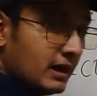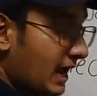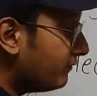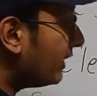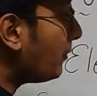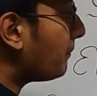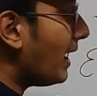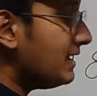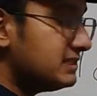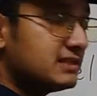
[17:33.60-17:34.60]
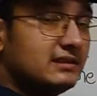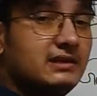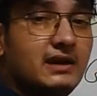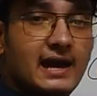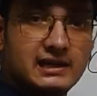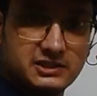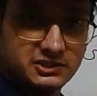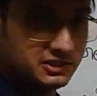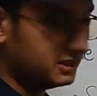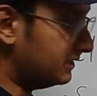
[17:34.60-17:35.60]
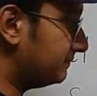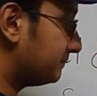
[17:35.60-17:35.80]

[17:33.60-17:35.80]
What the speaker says: and we have passed the electricity.